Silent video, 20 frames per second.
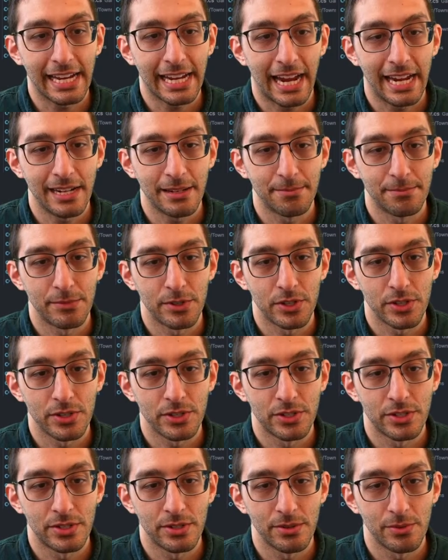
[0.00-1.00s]
kind of
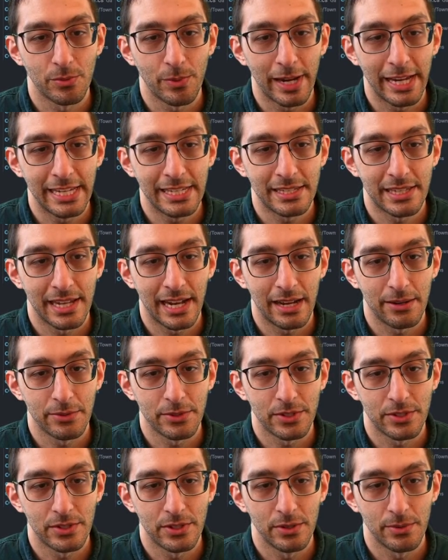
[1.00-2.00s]
merged ways that I
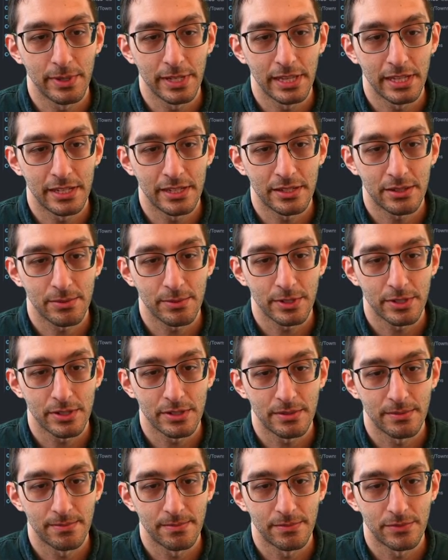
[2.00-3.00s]
was doing this, which
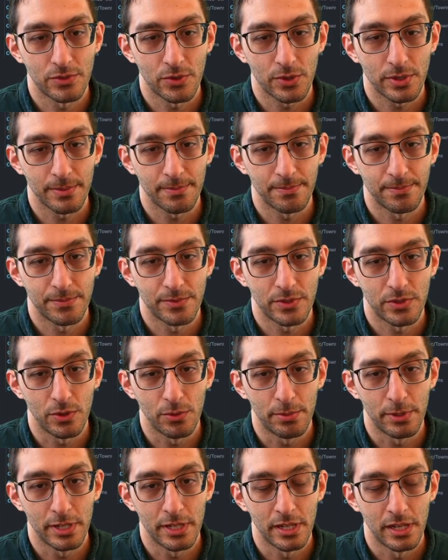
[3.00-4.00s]
is sort of
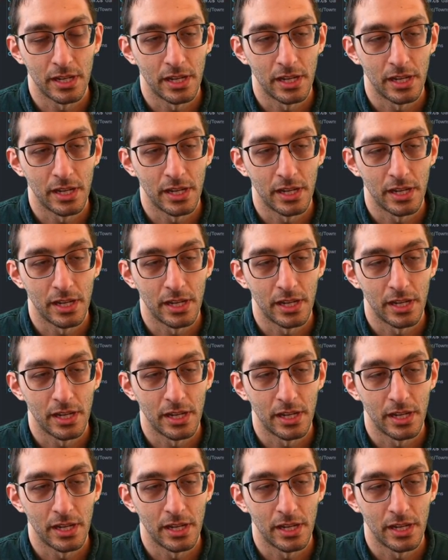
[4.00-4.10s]
stupid.